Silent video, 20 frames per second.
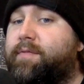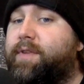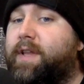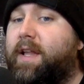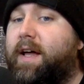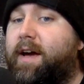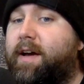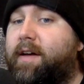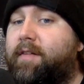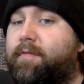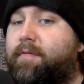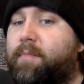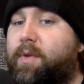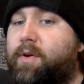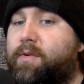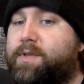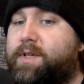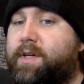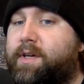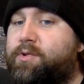live
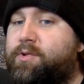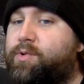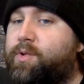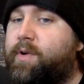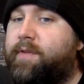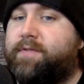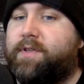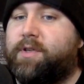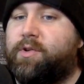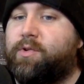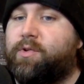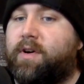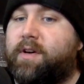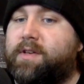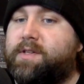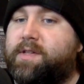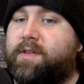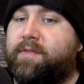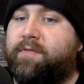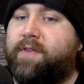music drift
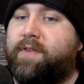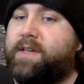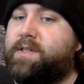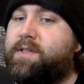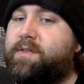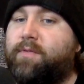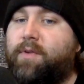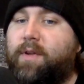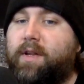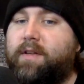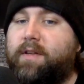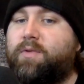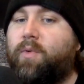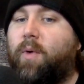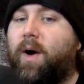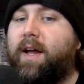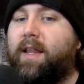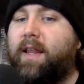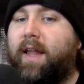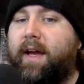across the festival at
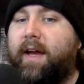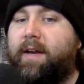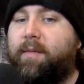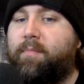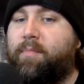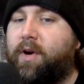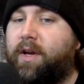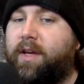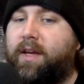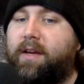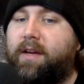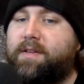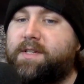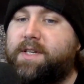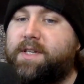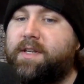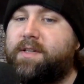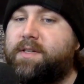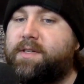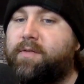twilight, bringing
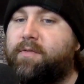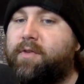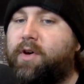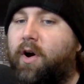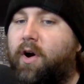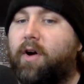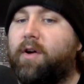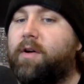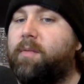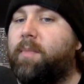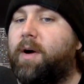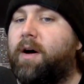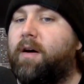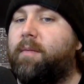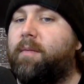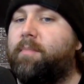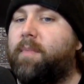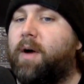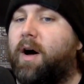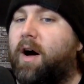scents of
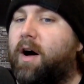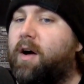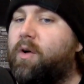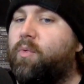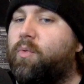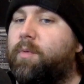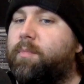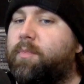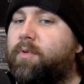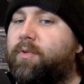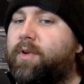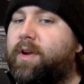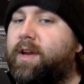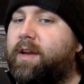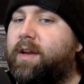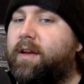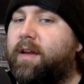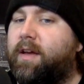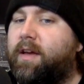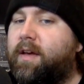cardamom,
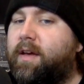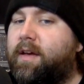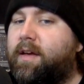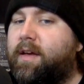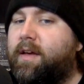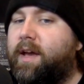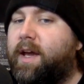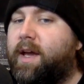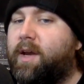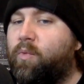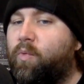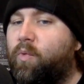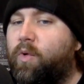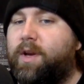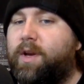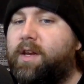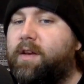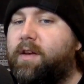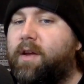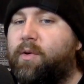aquamarine, and
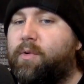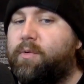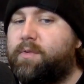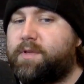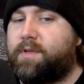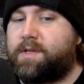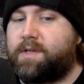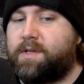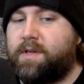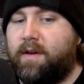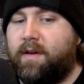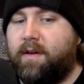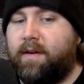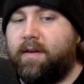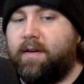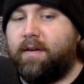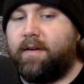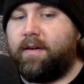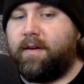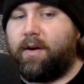woody notes.
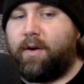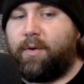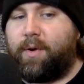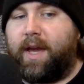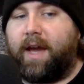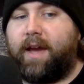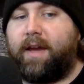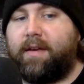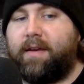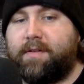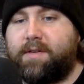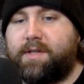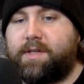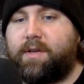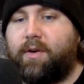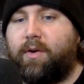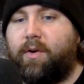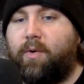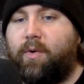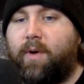Okay,
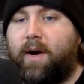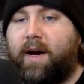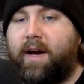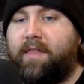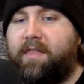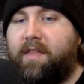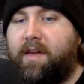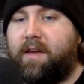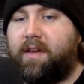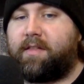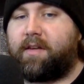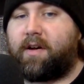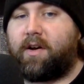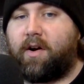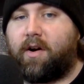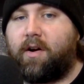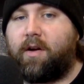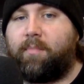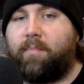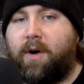so I think the
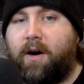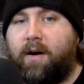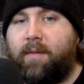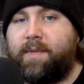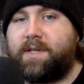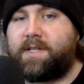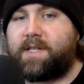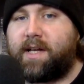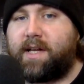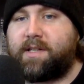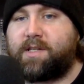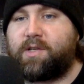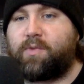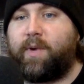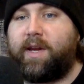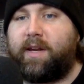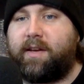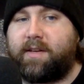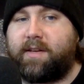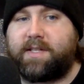cardamom is that
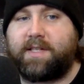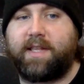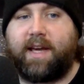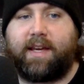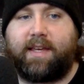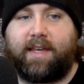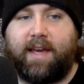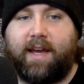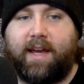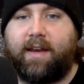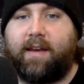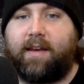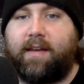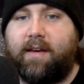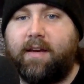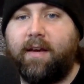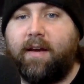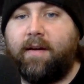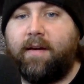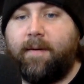sweetness, that
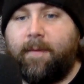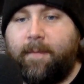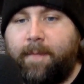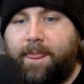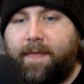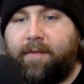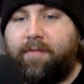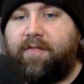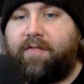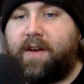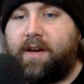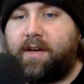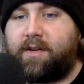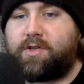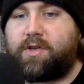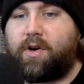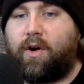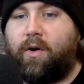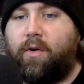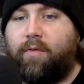candy. The
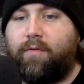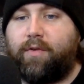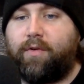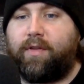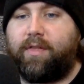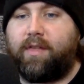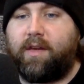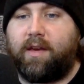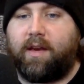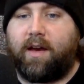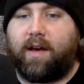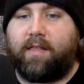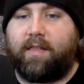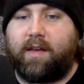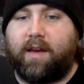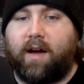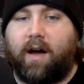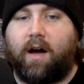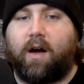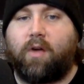finish over the
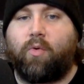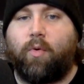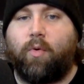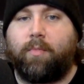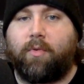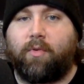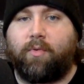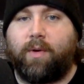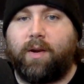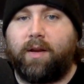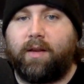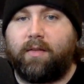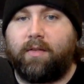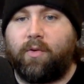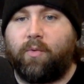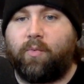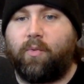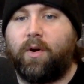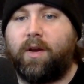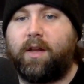aquamarine,
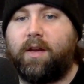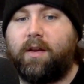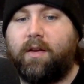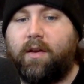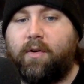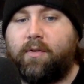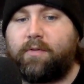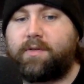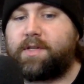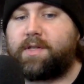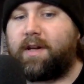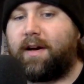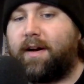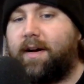the woody notes.